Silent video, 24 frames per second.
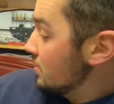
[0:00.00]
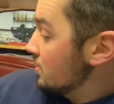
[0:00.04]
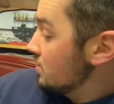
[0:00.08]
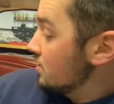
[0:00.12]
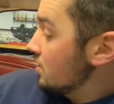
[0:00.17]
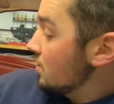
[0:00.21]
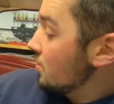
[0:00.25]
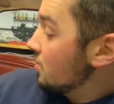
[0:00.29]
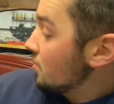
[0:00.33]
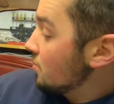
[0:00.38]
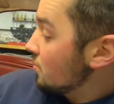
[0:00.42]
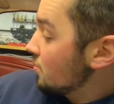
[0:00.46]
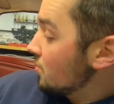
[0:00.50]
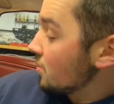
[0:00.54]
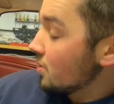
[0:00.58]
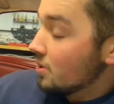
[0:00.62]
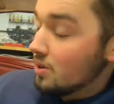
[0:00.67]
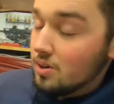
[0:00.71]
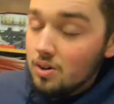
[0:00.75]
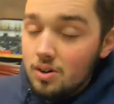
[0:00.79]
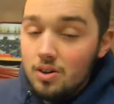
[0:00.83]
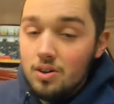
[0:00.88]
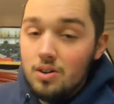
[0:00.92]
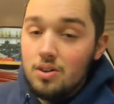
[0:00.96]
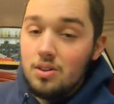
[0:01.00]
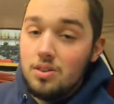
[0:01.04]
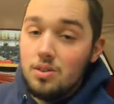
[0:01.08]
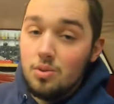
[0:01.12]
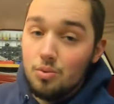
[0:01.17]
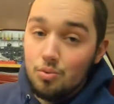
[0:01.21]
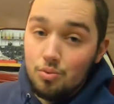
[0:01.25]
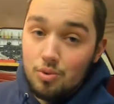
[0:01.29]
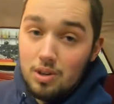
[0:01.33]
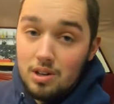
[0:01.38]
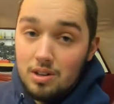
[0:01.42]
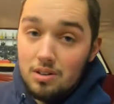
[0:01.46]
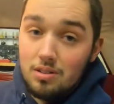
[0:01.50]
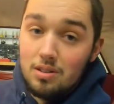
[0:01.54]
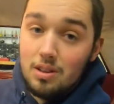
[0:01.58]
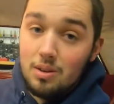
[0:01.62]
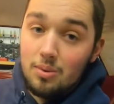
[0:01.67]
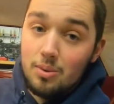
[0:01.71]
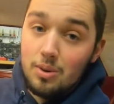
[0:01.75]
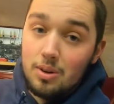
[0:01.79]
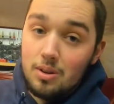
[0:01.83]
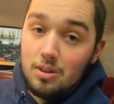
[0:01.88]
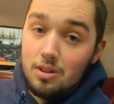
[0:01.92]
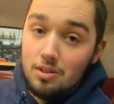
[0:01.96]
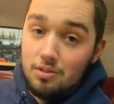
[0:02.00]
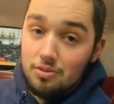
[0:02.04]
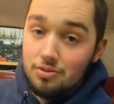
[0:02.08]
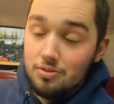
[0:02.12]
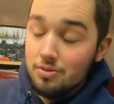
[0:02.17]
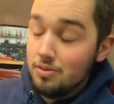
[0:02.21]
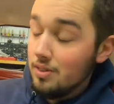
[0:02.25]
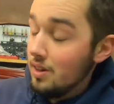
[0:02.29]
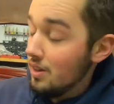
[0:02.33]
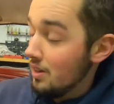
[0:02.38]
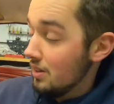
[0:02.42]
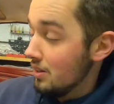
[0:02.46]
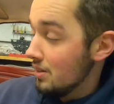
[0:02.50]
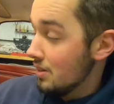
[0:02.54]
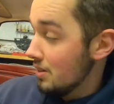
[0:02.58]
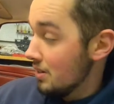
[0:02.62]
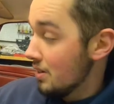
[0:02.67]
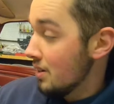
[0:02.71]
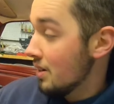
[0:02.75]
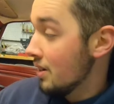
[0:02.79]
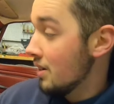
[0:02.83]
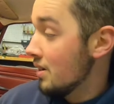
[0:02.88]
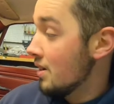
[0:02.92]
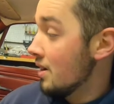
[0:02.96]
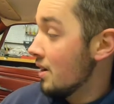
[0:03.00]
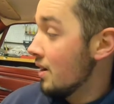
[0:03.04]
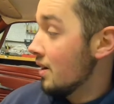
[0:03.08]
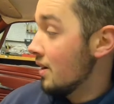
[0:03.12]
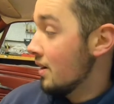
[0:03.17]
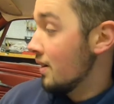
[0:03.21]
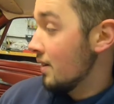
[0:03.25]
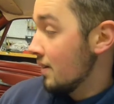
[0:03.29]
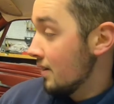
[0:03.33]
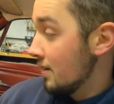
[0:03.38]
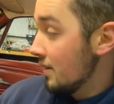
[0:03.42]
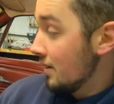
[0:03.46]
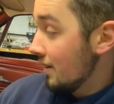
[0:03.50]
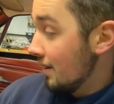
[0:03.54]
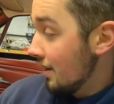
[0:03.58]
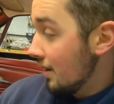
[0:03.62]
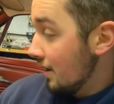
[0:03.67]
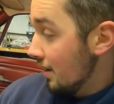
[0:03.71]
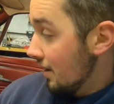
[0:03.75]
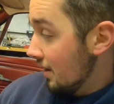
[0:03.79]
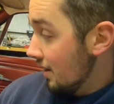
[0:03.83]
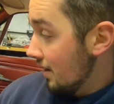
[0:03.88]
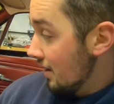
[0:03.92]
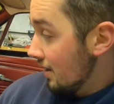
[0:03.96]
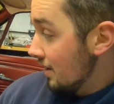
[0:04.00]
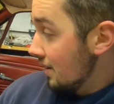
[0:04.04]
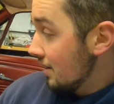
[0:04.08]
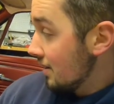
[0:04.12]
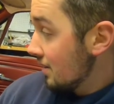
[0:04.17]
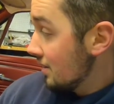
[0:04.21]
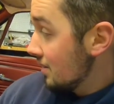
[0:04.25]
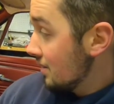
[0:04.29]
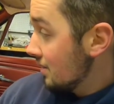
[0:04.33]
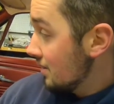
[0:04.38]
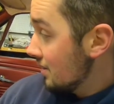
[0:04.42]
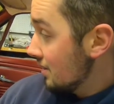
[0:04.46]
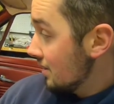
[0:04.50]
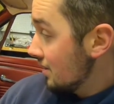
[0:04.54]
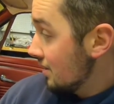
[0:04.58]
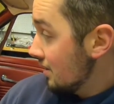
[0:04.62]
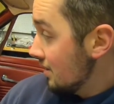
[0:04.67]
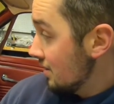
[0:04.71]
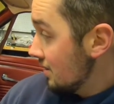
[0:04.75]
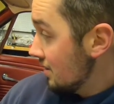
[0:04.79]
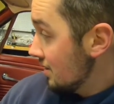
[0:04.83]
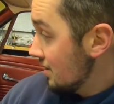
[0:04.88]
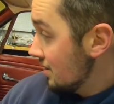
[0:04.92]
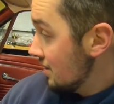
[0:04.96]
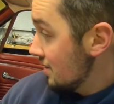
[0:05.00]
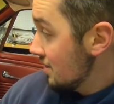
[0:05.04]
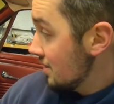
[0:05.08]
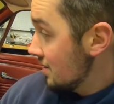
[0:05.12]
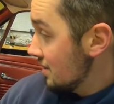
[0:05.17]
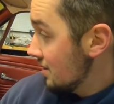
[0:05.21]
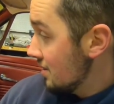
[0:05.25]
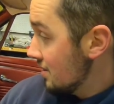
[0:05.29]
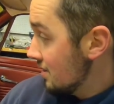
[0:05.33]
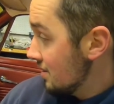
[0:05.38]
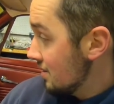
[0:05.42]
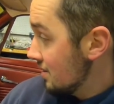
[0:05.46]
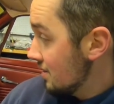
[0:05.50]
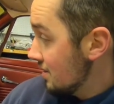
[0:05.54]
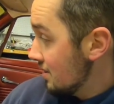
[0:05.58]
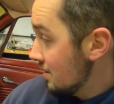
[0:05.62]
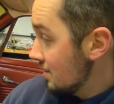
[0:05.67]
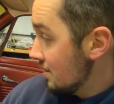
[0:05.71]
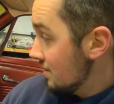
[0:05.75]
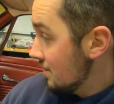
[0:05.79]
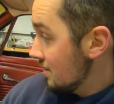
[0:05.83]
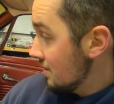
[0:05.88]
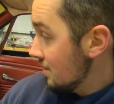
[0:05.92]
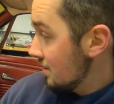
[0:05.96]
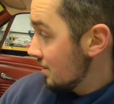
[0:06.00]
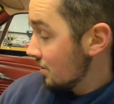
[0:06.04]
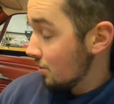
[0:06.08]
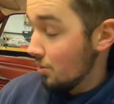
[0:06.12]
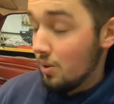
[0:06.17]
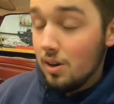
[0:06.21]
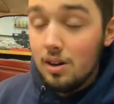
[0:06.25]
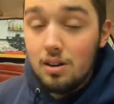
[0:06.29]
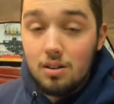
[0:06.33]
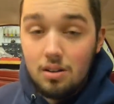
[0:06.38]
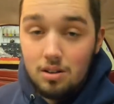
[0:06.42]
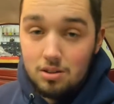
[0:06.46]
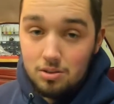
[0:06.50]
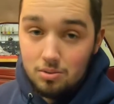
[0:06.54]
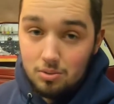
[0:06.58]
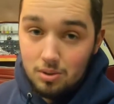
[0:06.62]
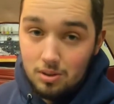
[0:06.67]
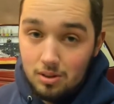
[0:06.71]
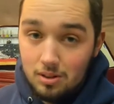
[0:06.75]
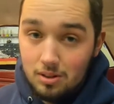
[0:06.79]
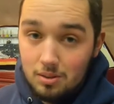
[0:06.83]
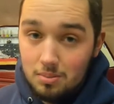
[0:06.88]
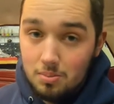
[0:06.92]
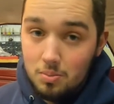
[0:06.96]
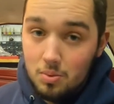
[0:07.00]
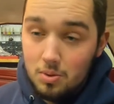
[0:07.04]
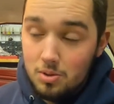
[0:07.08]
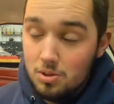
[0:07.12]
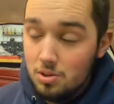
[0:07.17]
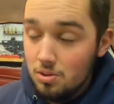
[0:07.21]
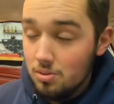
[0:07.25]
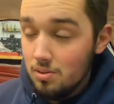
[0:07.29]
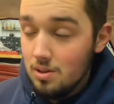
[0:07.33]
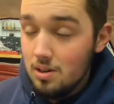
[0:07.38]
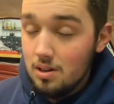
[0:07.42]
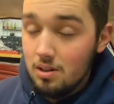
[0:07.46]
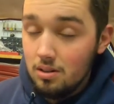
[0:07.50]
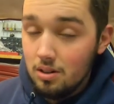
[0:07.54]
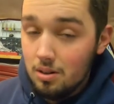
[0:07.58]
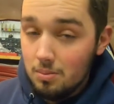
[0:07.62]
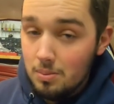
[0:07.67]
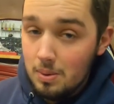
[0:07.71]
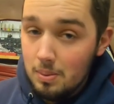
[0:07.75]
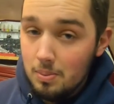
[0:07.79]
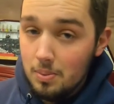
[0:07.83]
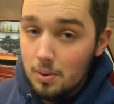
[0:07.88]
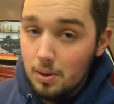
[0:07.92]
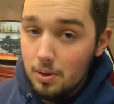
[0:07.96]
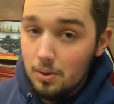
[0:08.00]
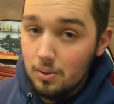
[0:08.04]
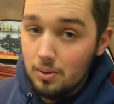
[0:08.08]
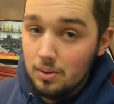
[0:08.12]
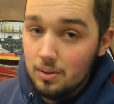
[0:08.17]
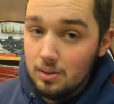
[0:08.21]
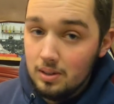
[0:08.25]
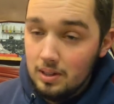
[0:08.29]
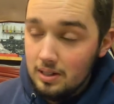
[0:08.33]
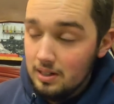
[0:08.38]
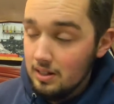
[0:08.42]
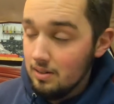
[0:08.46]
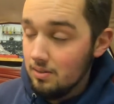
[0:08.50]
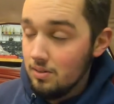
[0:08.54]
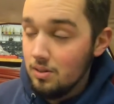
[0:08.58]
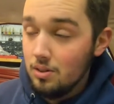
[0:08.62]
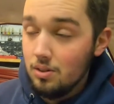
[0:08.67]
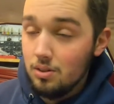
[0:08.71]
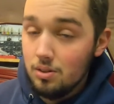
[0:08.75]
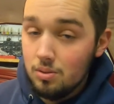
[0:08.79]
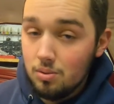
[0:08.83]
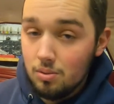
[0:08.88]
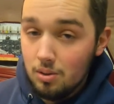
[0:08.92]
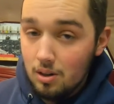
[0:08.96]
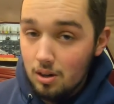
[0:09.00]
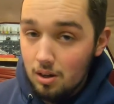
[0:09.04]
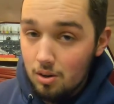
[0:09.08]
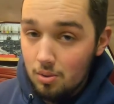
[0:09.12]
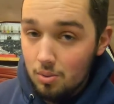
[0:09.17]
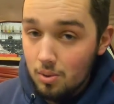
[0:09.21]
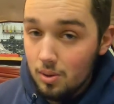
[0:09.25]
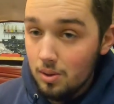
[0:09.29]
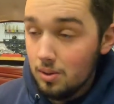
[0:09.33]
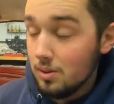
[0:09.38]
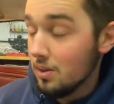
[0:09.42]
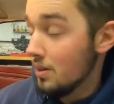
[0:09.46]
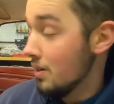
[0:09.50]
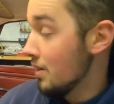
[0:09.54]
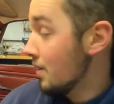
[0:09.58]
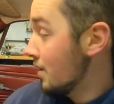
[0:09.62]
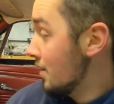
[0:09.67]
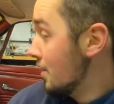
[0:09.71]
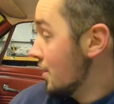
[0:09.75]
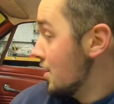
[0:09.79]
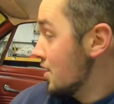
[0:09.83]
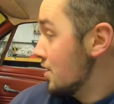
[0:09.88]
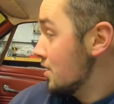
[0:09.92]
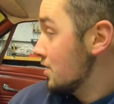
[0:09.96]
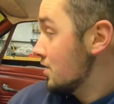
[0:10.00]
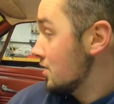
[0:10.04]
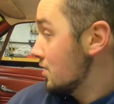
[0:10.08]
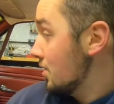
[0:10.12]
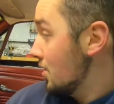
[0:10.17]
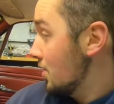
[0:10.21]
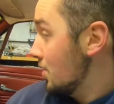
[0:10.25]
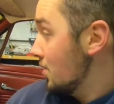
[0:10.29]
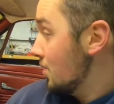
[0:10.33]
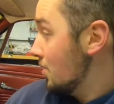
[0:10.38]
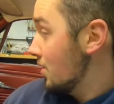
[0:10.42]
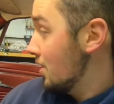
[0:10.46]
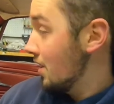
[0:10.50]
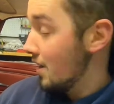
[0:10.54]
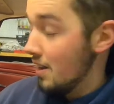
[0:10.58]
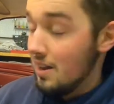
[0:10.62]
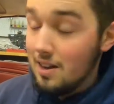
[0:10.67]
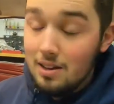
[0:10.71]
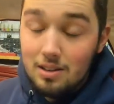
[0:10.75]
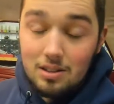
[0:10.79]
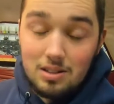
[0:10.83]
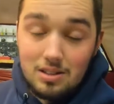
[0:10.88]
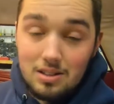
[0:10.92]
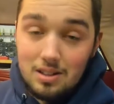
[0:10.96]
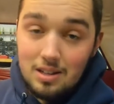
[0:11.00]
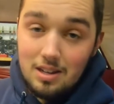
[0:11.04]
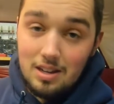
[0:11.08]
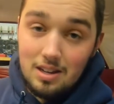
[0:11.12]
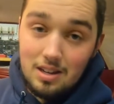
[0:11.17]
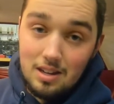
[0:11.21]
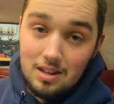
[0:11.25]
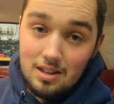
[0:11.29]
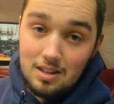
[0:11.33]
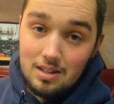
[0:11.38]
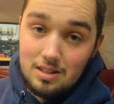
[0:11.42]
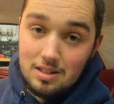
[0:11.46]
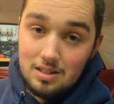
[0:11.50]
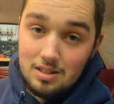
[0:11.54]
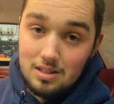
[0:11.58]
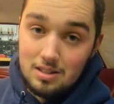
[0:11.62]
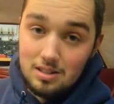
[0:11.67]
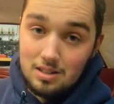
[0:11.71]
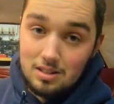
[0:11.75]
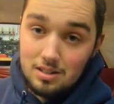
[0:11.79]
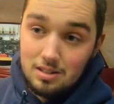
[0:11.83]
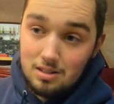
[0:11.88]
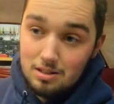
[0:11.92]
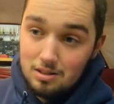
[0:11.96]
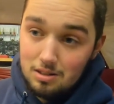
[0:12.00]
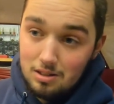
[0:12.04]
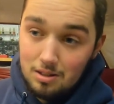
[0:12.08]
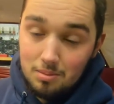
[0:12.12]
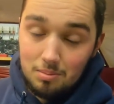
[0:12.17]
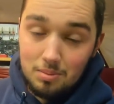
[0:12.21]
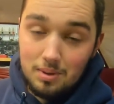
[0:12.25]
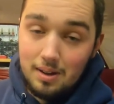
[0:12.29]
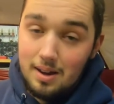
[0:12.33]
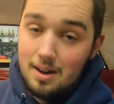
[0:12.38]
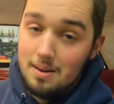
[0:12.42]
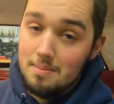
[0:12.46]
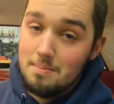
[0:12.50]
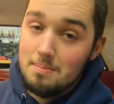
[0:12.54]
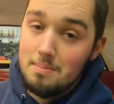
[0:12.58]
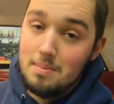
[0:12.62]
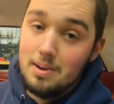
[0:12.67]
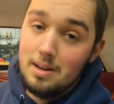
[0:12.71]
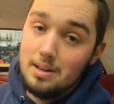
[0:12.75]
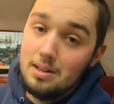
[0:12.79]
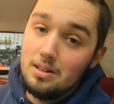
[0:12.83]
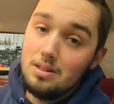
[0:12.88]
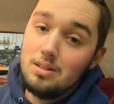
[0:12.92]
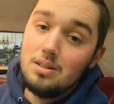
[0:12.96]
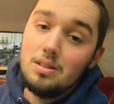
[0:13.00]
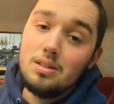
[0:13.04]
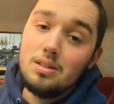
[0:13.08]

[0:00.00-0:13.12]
don't work on the rear, they work on the front, and the radio doesn't work, which the radio could be broke. I never knew if the radio worked. So that is something I might